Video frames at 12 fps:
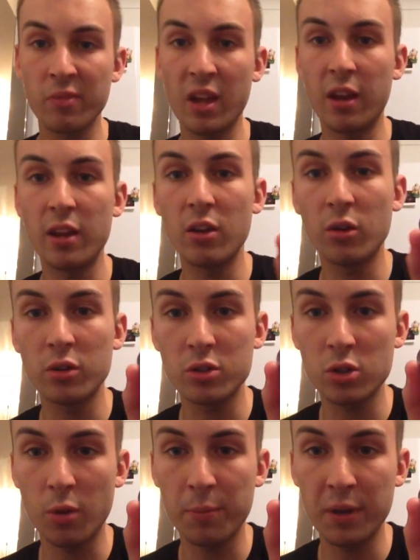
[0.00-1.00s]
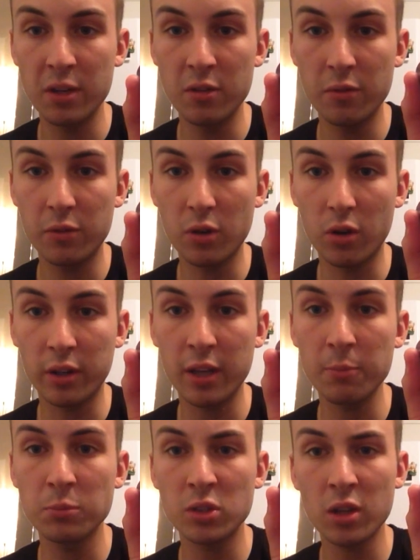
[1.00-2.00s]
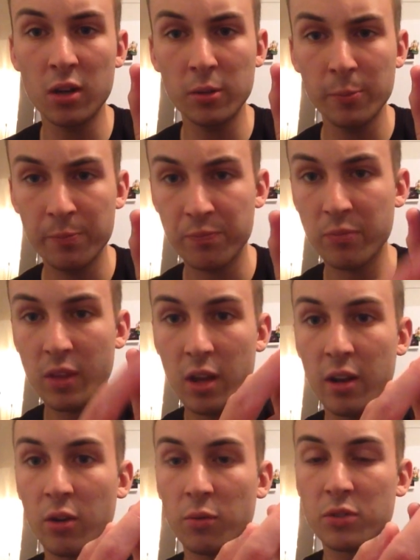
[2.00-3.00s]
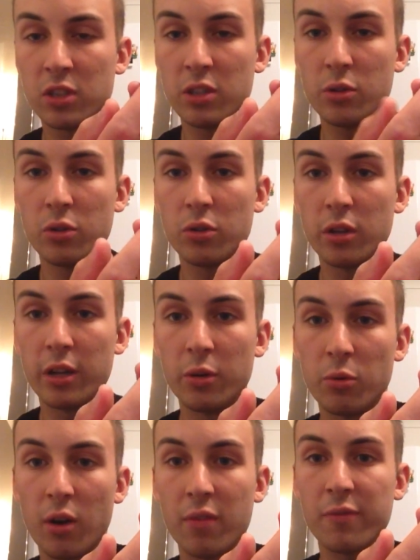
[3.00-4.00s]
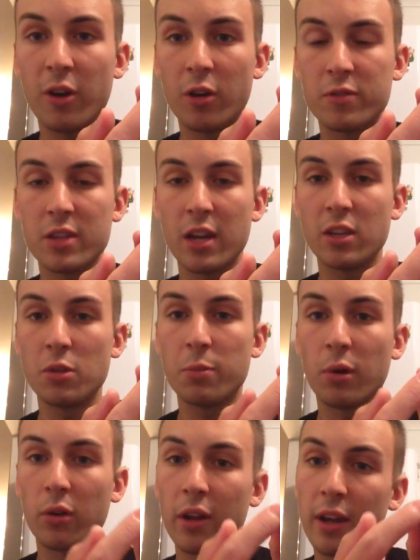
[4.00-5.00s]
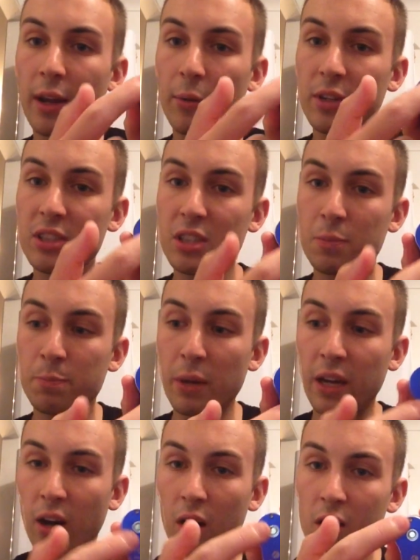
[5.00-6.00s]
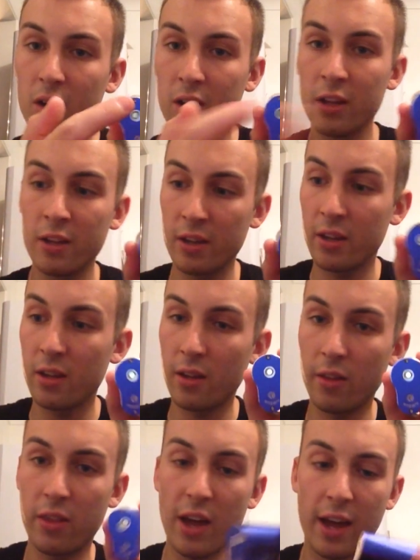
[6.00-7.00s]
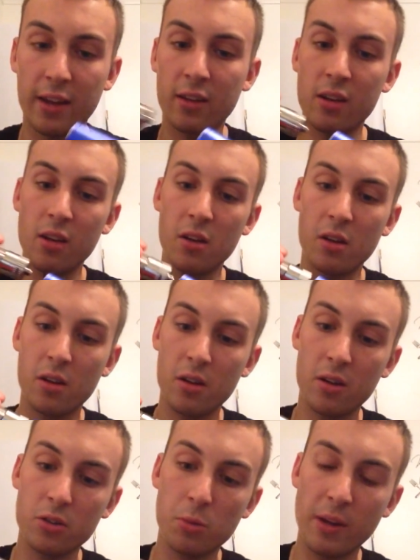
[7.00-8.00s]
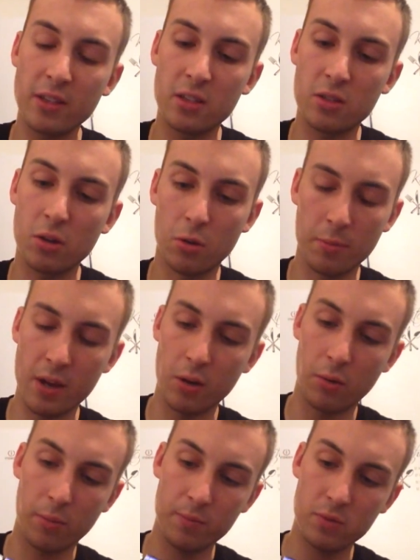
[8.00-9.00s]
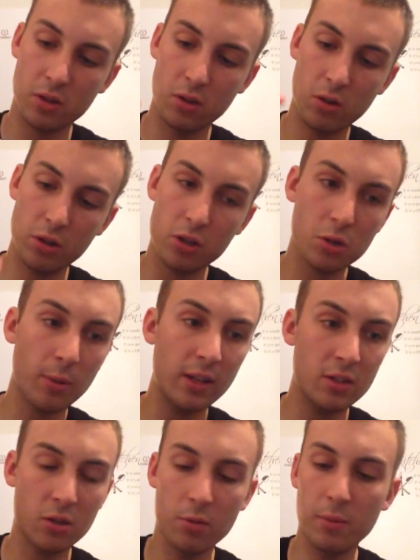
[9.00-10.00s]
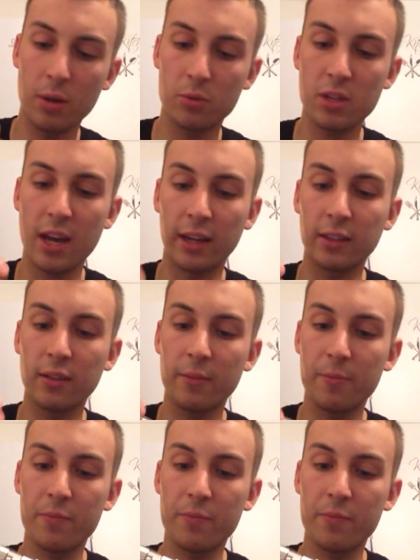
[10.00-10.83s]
And then on the top here you've got KIMREE, and then obviously your little 510 that you put on there. Now this is bigger than 22mm, so you've got your 22mm tank,